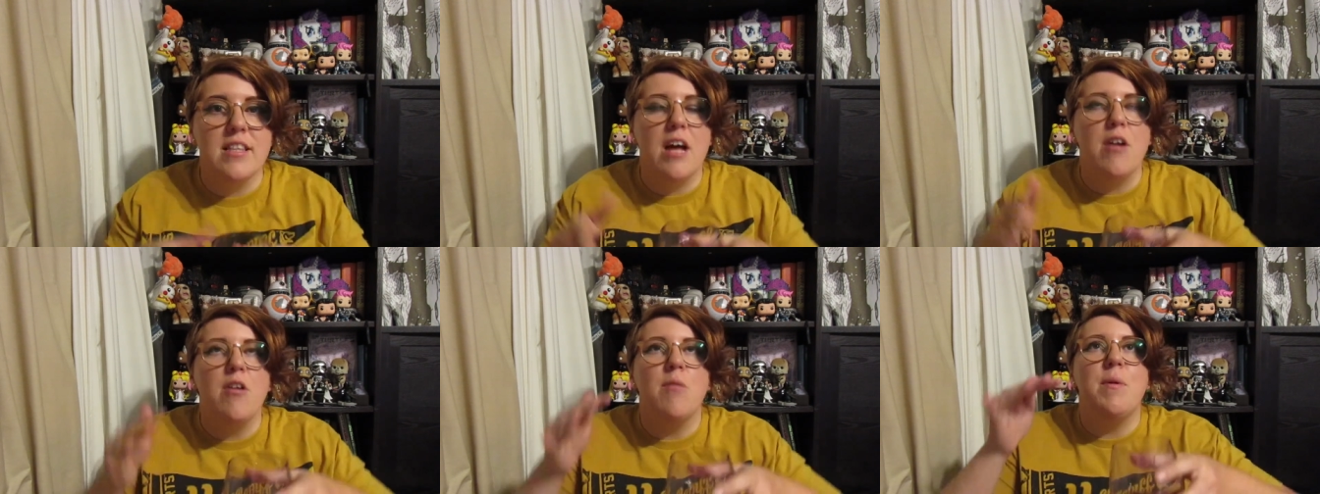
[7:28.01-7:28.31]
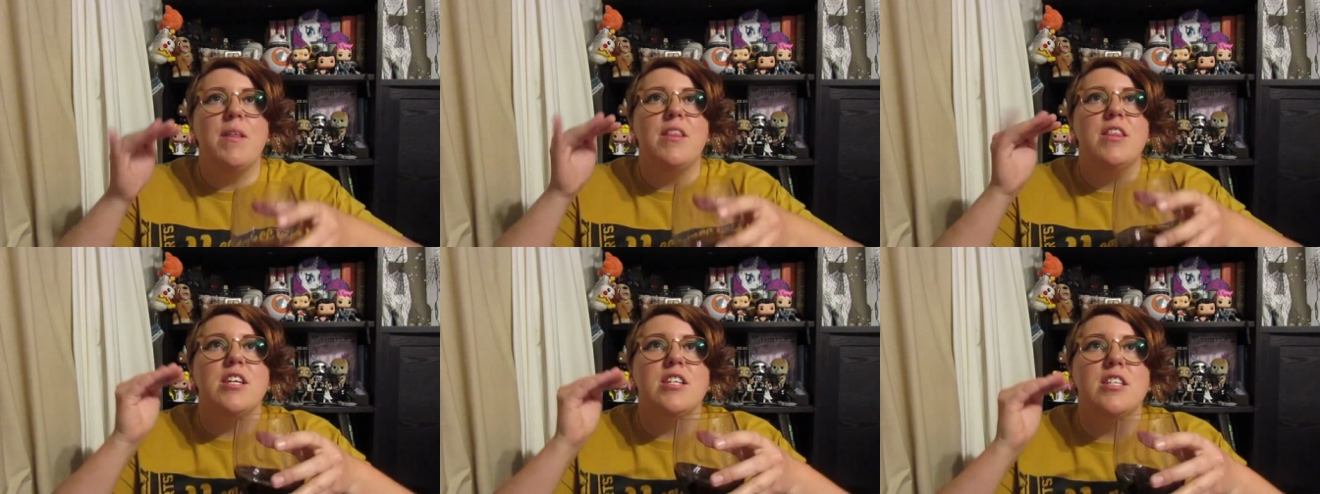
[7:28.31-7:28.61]
That would
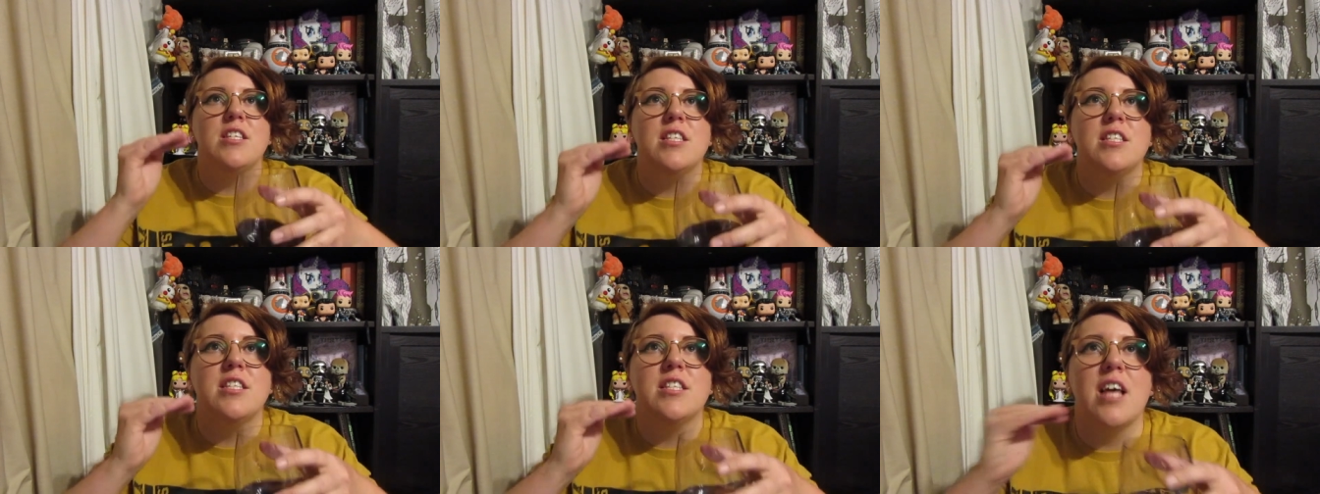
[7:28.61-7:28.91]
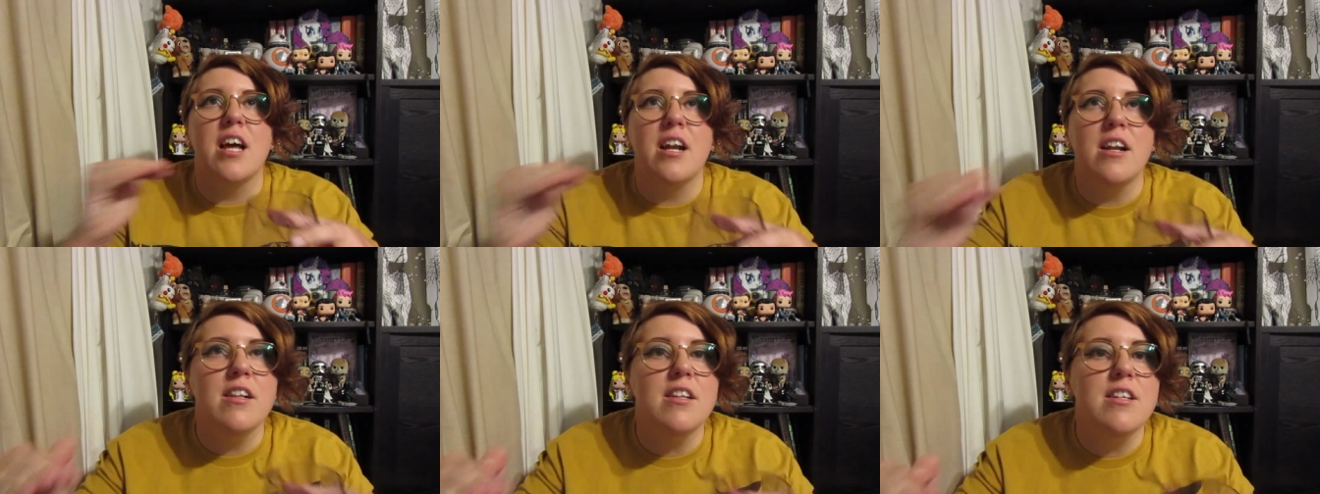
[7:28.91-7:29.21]
be the
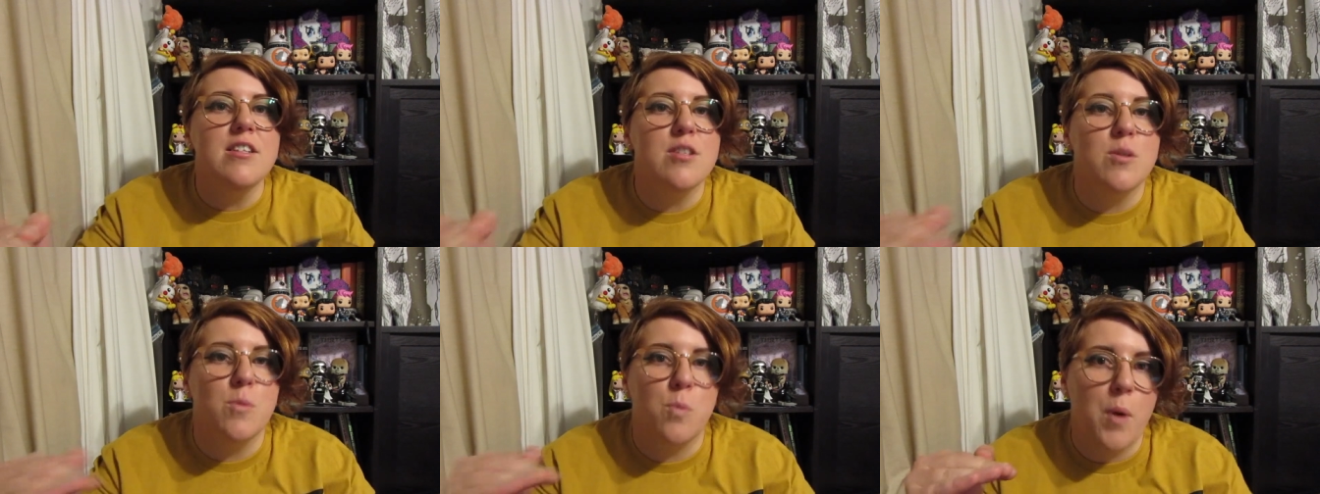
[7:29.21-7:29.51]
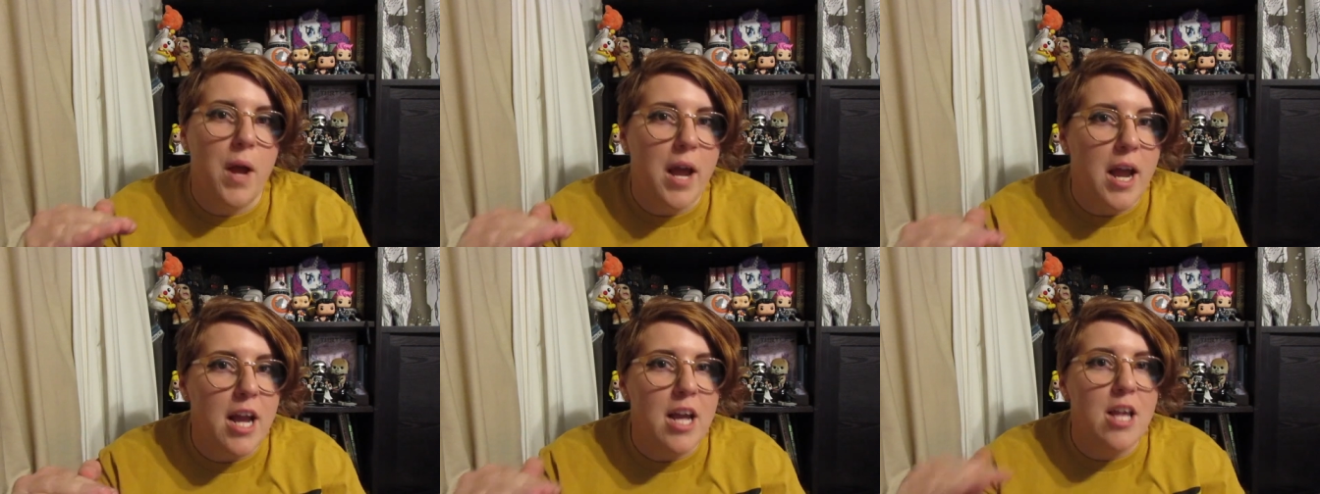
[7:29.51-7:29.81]
subtlest
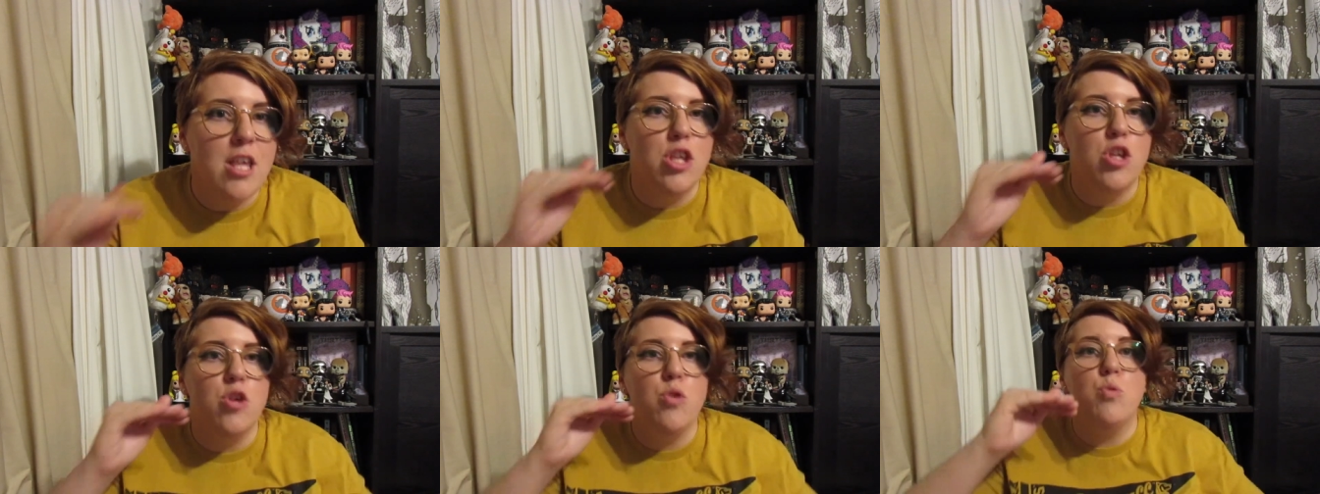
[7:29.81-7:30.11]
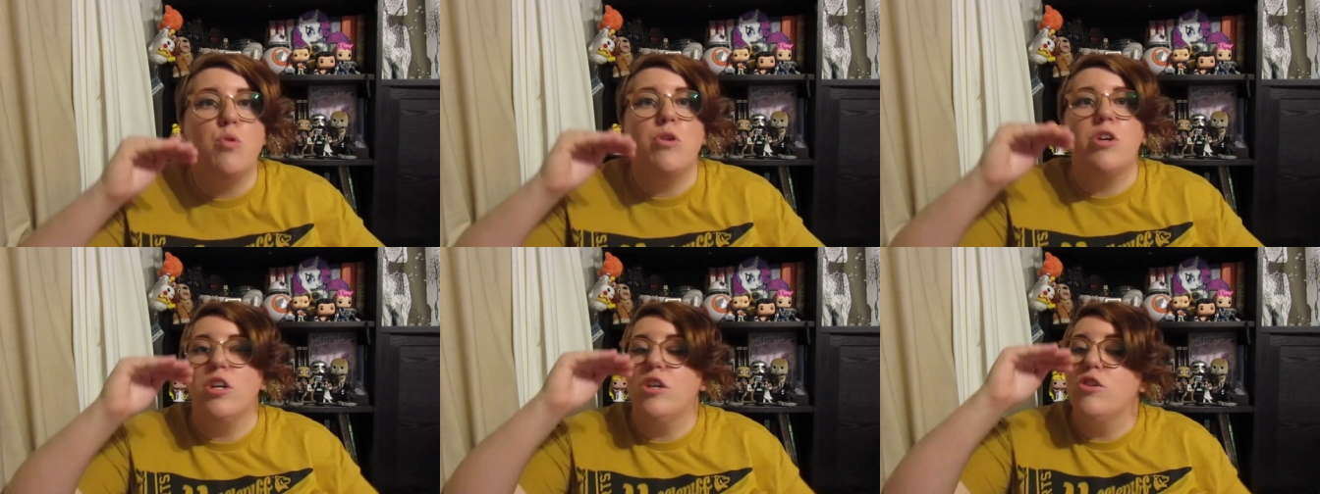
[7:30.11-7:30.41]
way
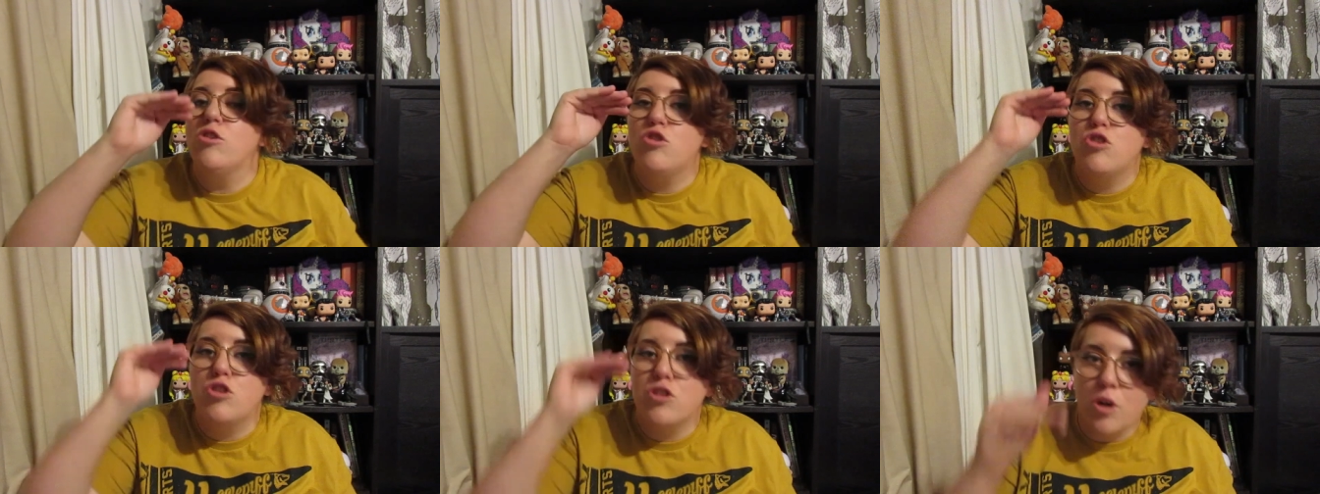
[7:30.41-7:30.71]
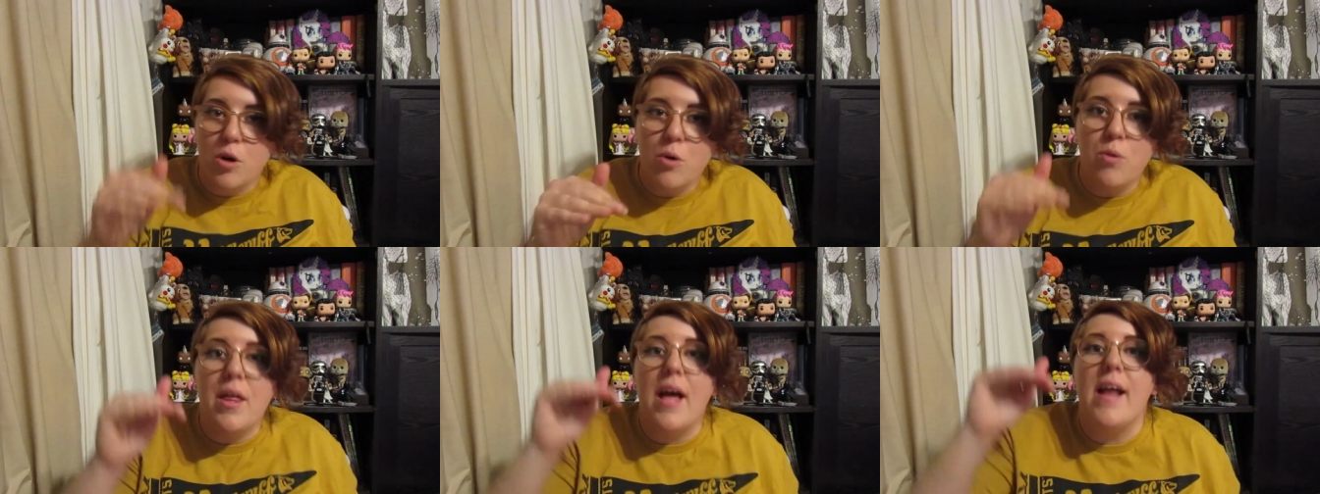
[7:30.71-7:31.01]
you could
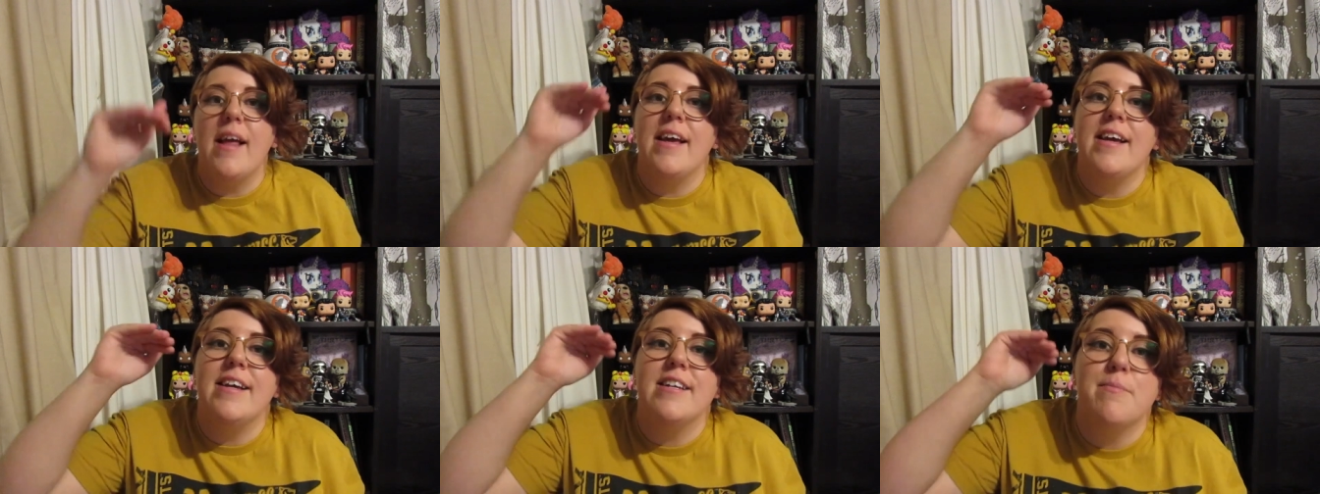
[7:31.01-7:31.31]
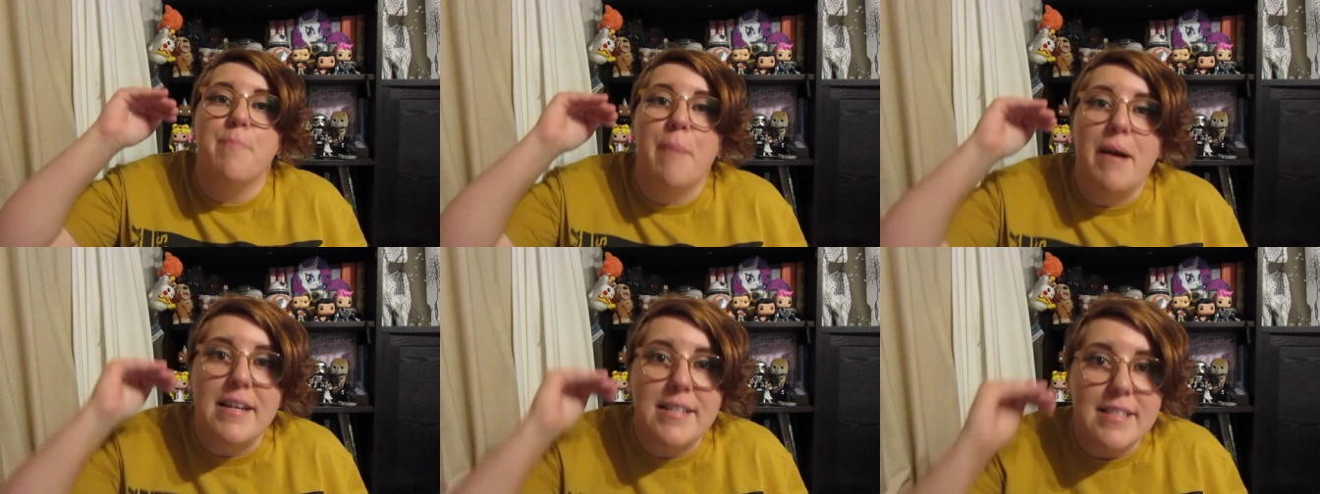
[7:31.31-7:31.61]
show that
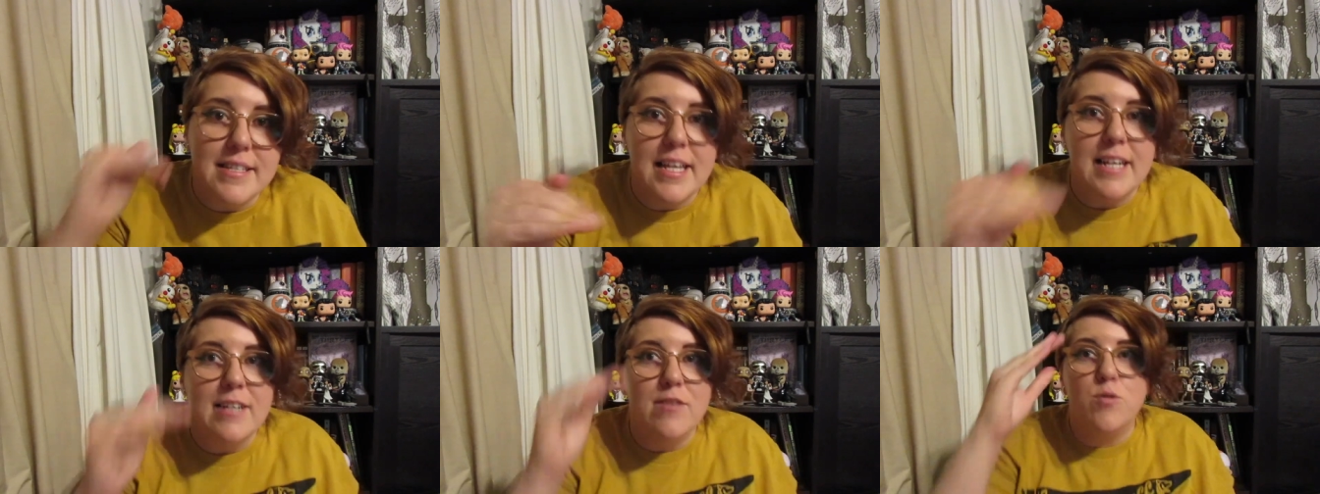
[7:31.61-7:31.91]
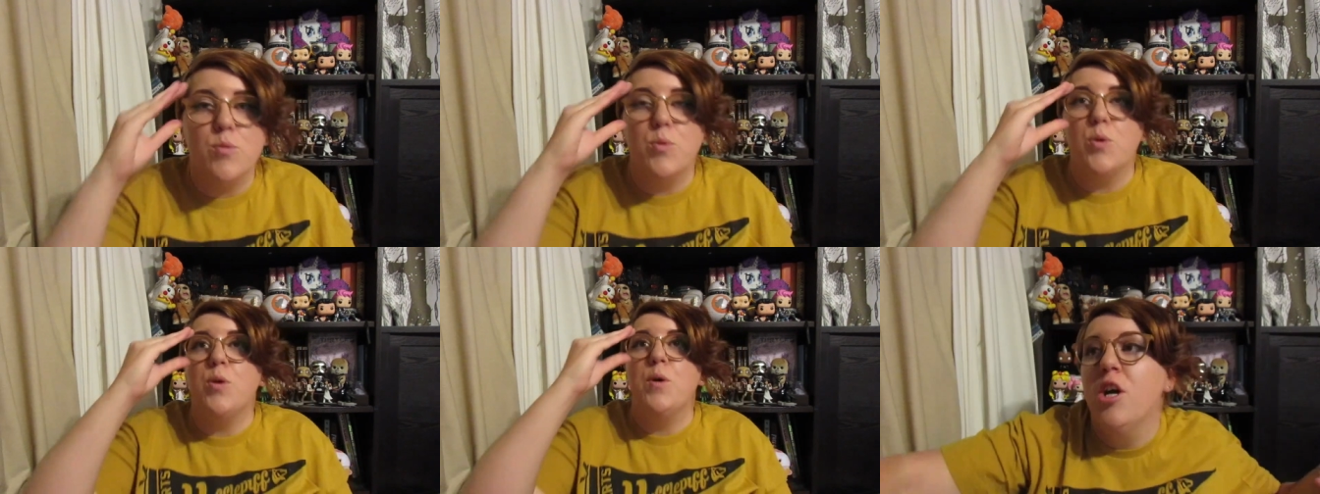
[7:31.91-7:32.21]
he's
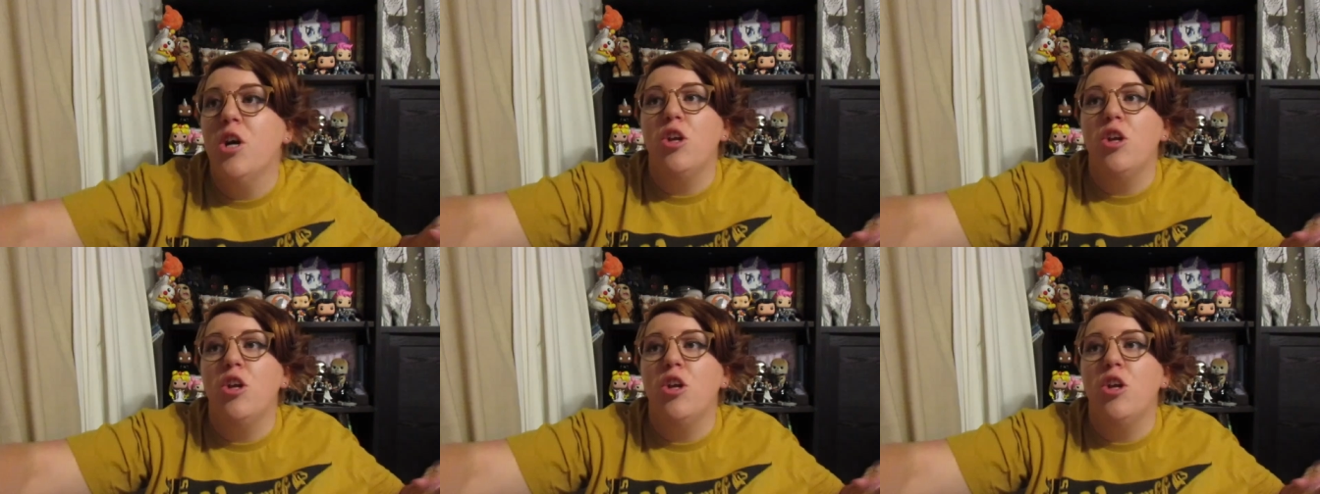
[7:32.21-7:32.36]
bisexual.